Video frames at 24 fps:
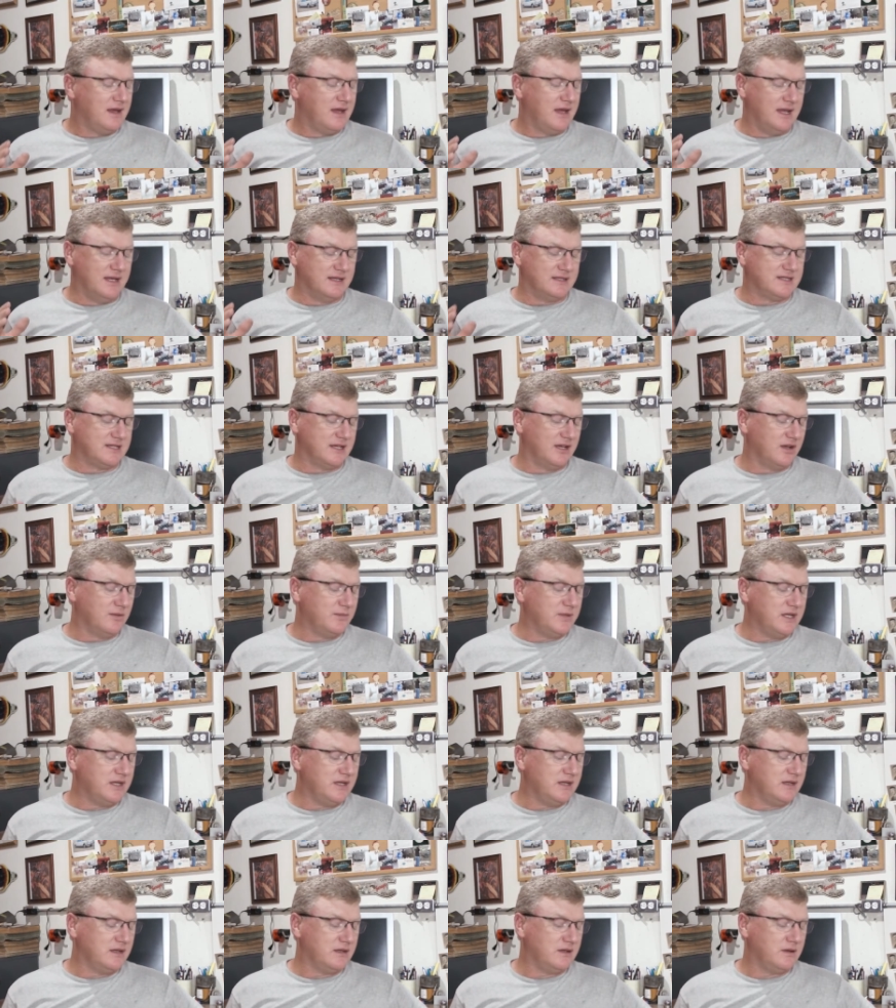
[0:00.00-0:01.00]
And tell
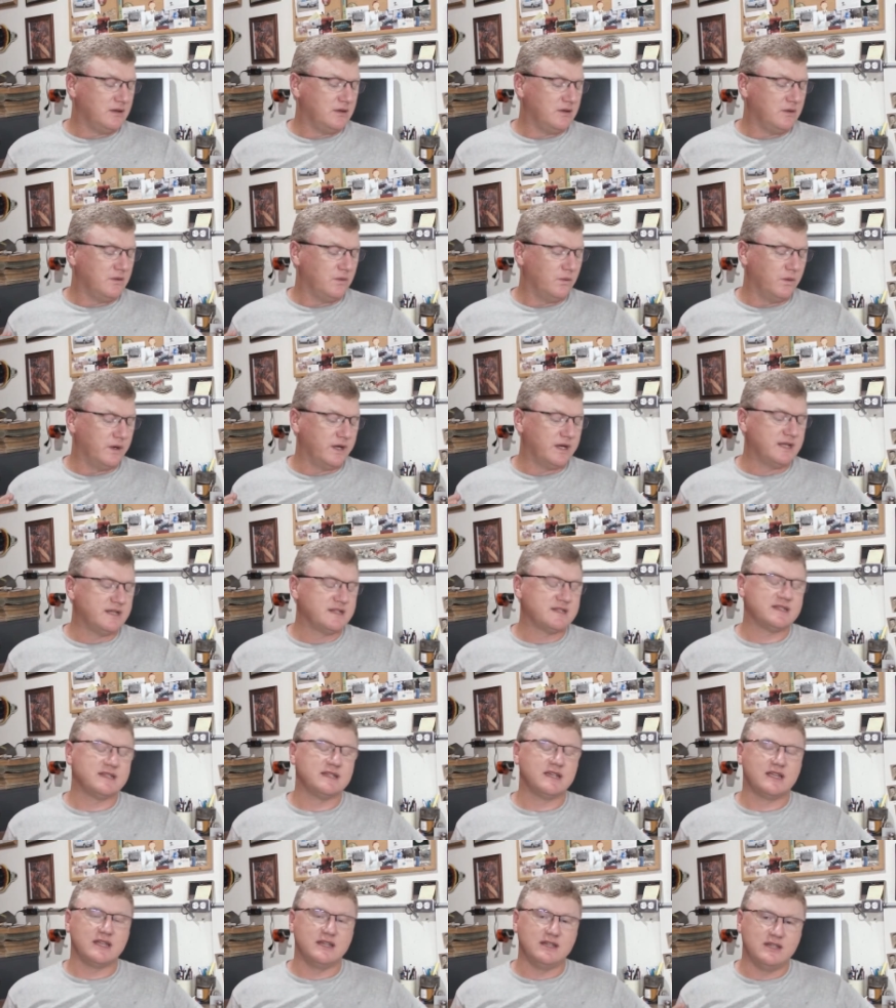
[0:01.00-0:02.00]
me, what has
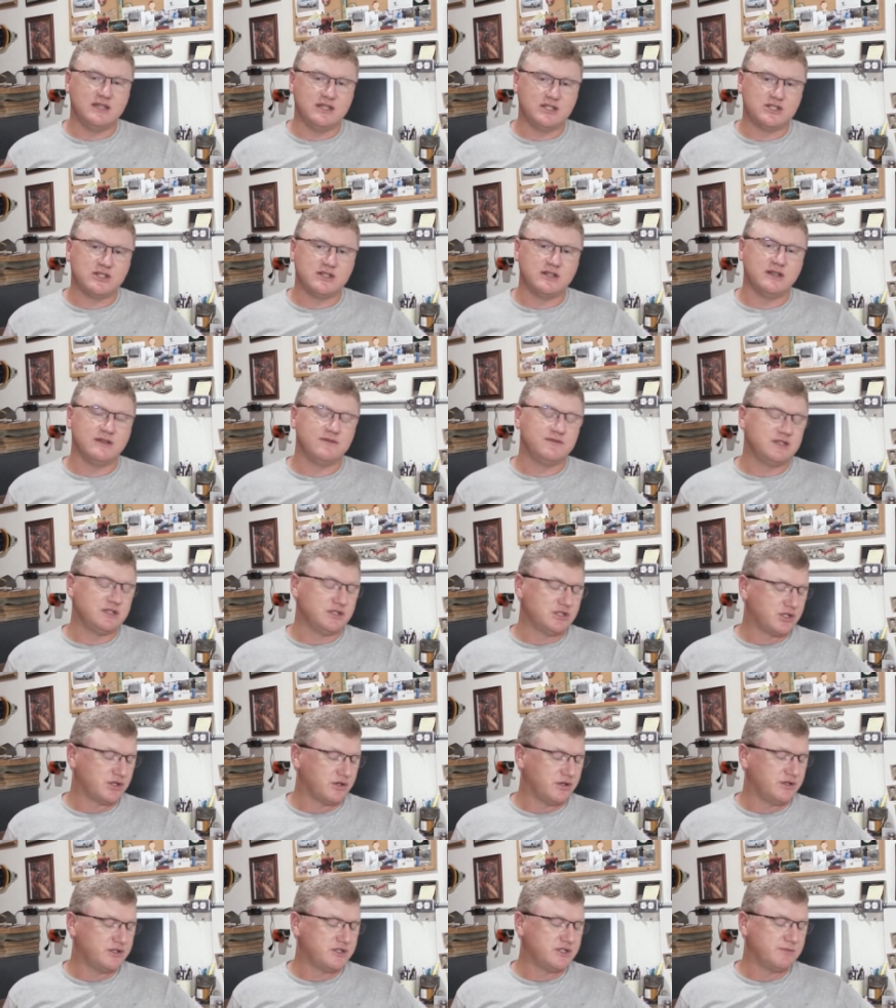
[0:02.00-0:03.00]
the condition of the
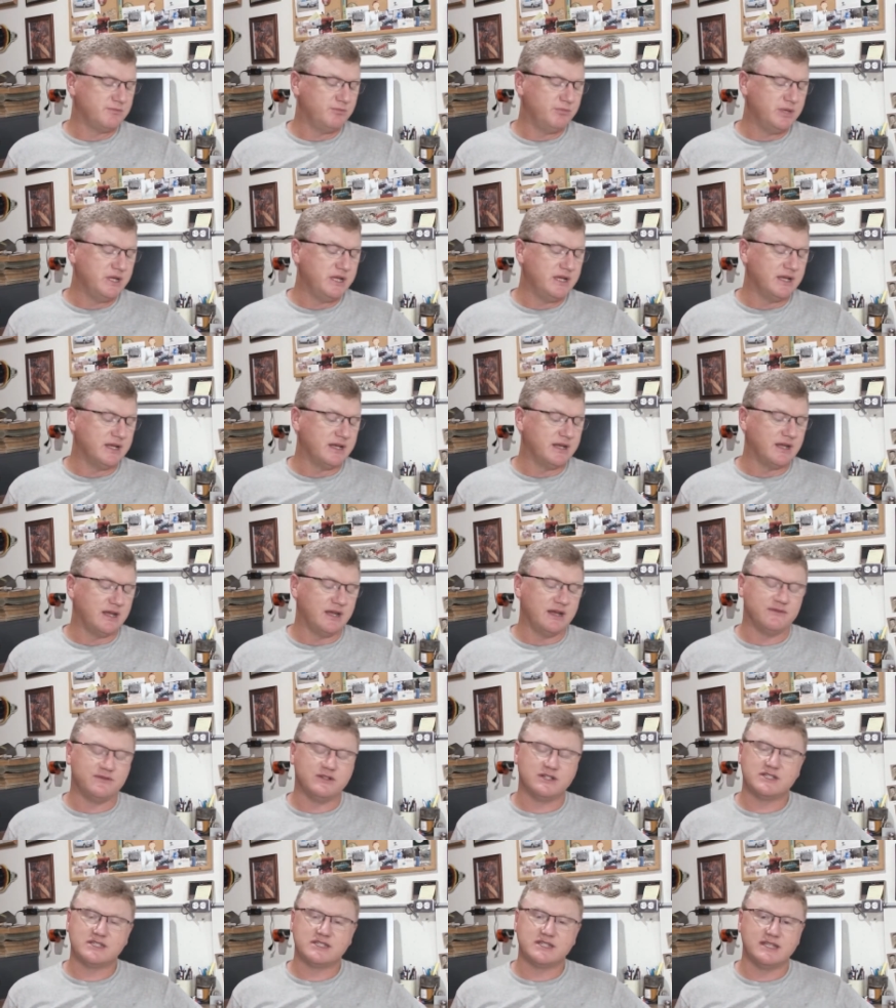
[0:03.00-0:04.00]
church been
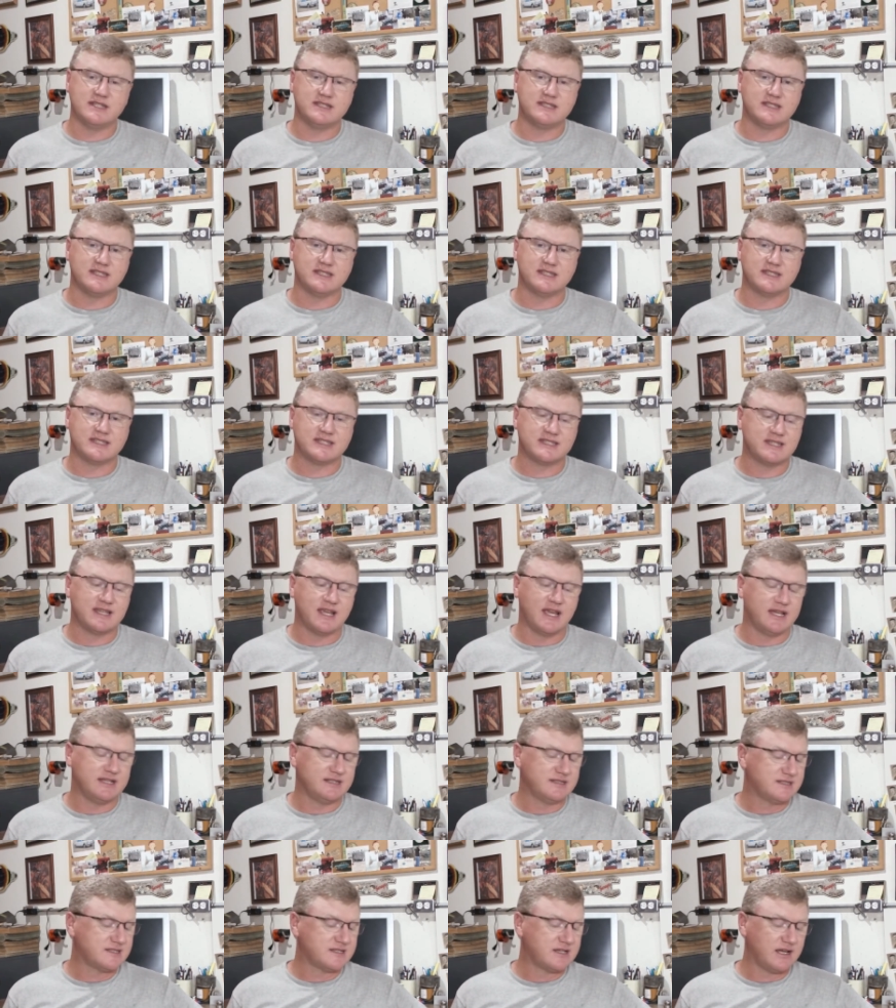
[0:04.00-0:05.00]
ever since it
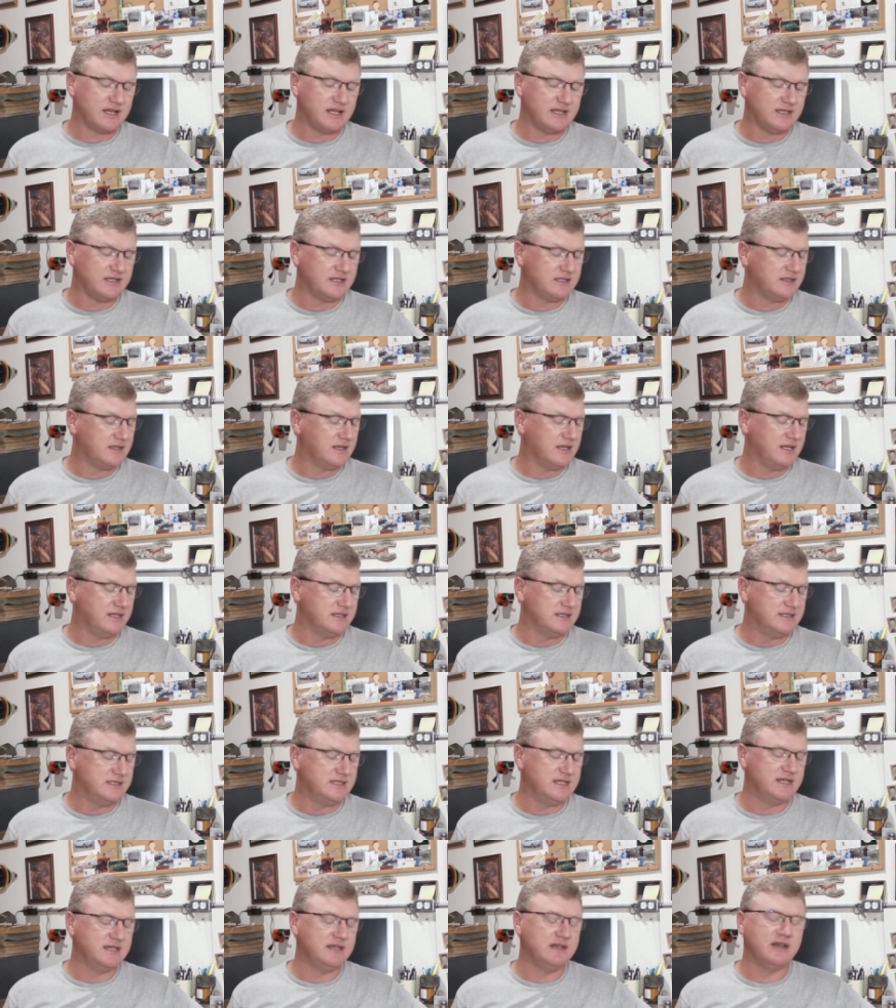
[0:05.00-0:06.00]
sat silent
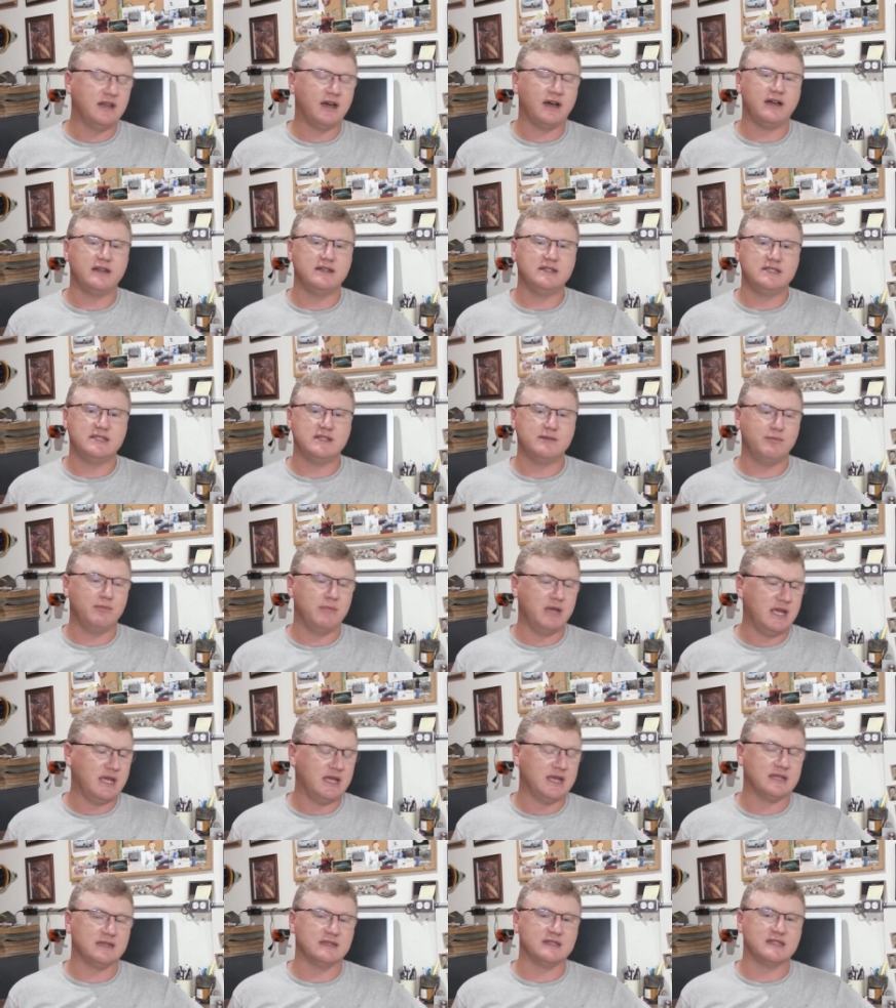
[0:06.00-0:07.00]
and did not
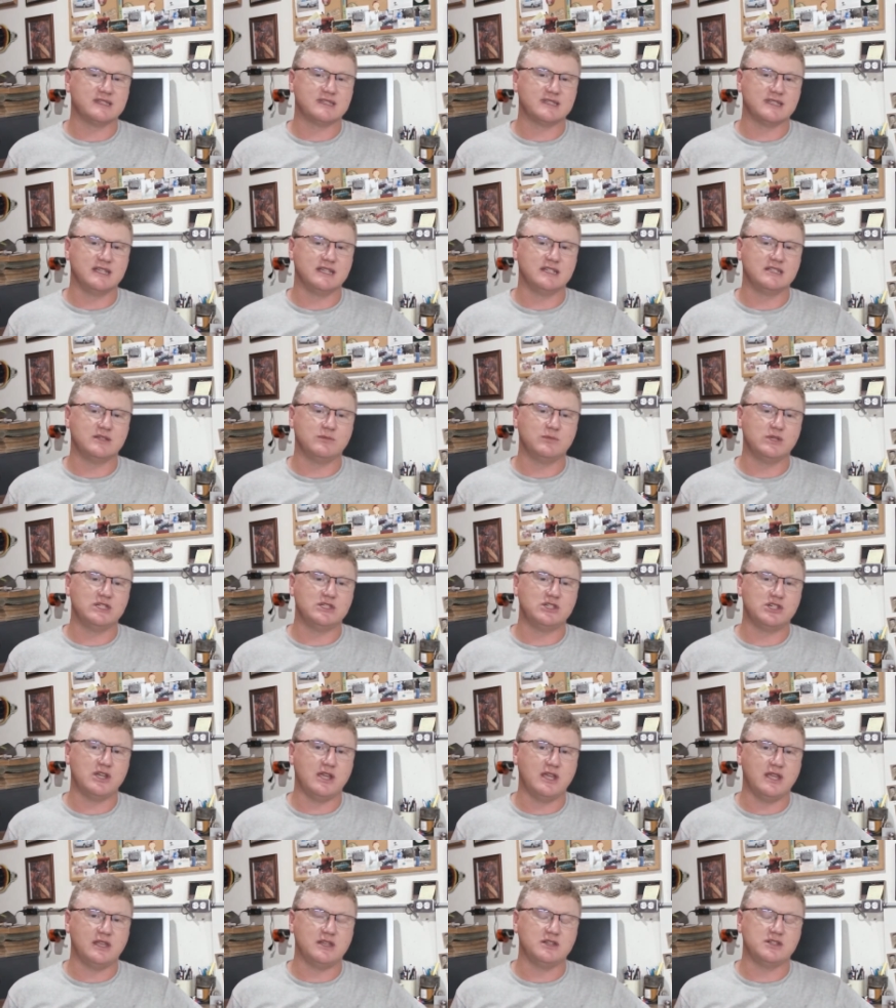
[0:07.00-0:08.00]
demand this thing to be
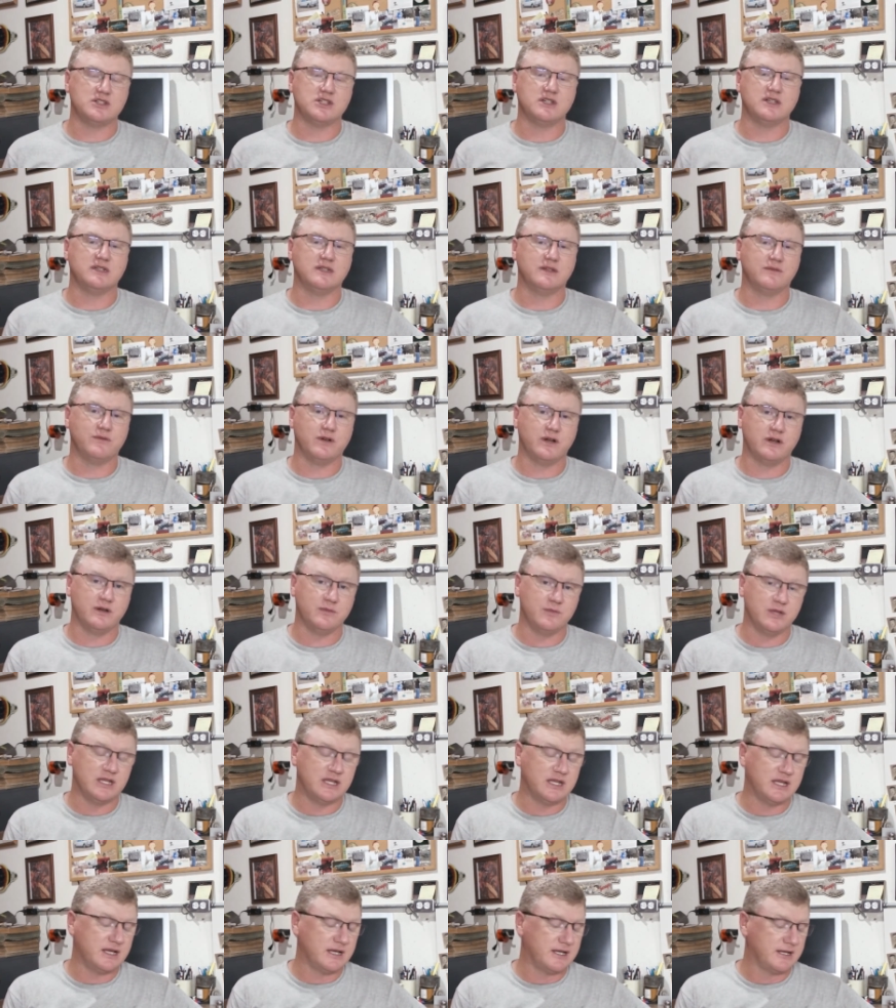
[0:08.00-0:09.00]
changed in the very
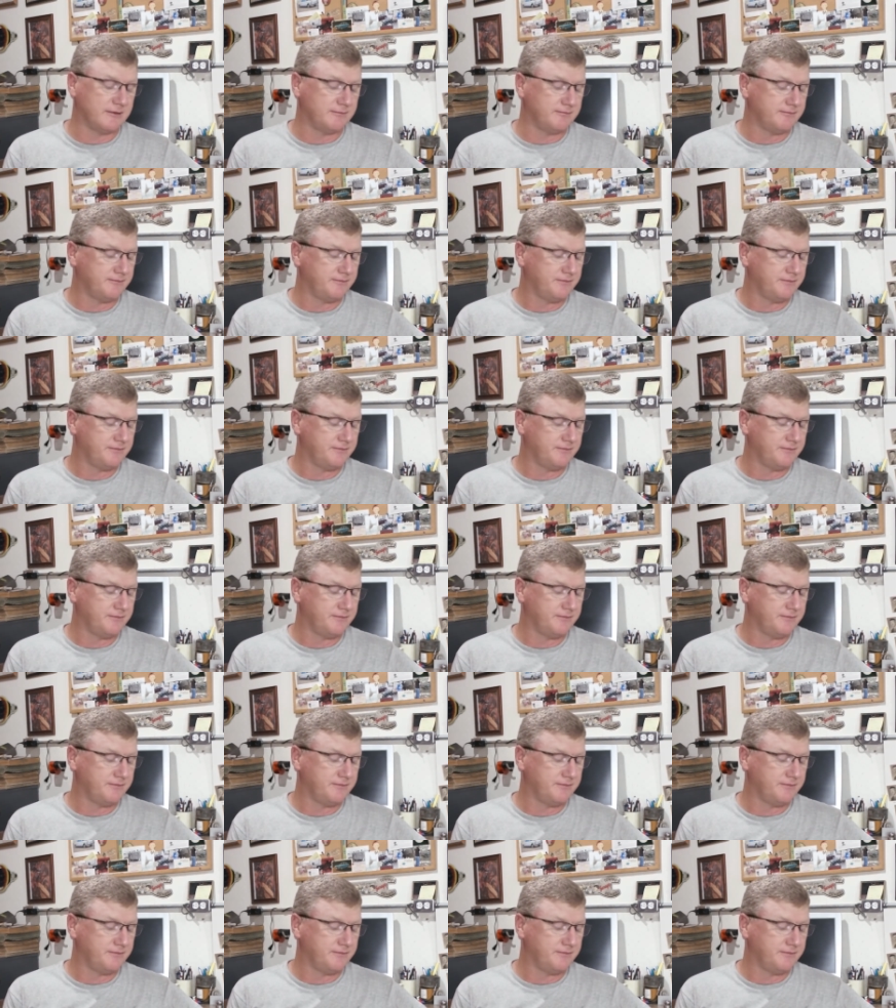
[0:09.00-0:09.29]
beginning?